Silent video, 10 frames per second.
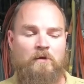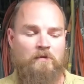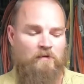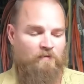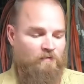
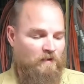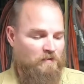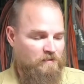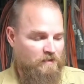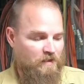This
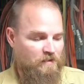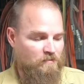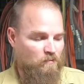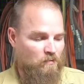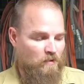fella says,
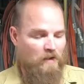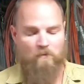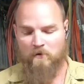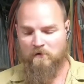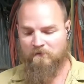well, that
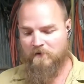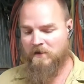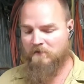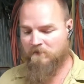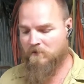word
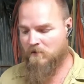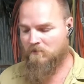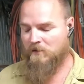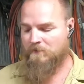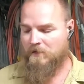forever
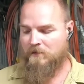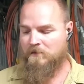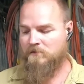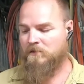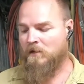only
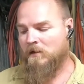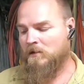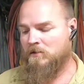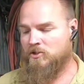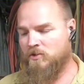means
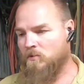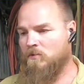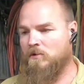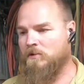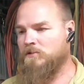a
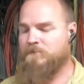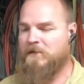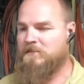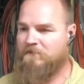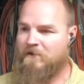short,
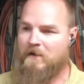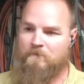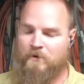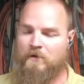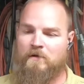
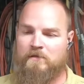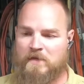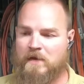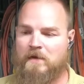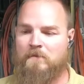unspecified period of
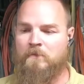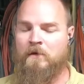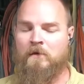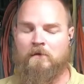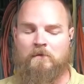time.
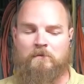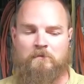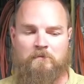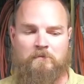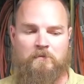
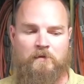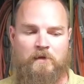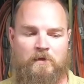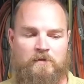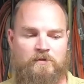
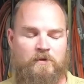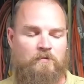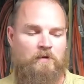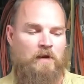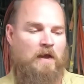And so
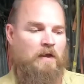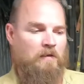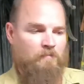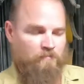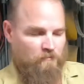then
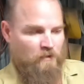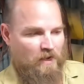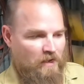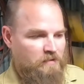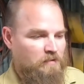I
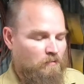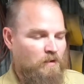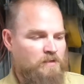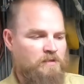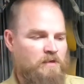asked the
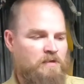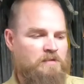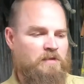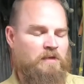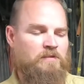question, I
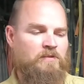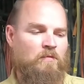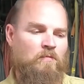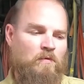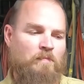said,
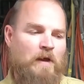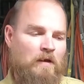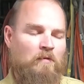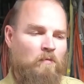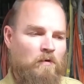so what
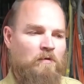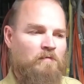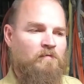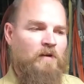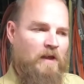about the word
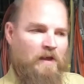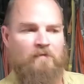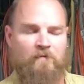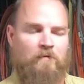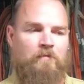
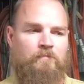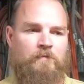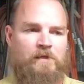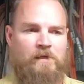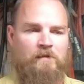forever
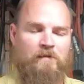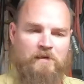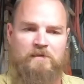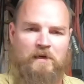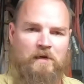in
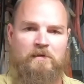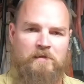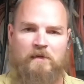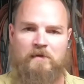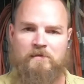this
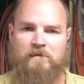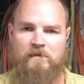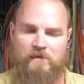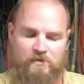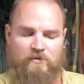context,
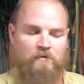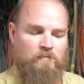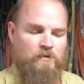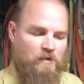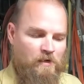in this
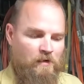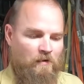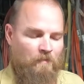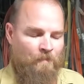scripture here?